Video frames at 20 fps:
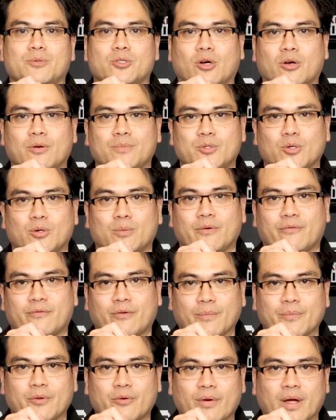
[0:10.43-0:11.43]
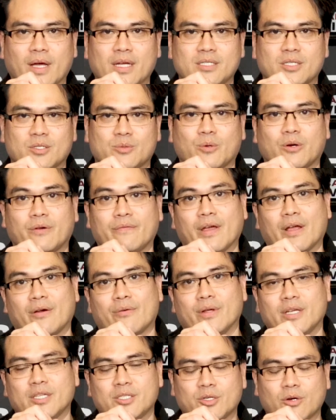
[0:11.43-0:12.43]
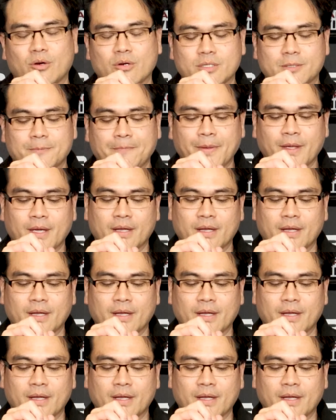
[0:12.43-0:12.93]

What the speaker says: shock absorber from the range as one of our rear shocks.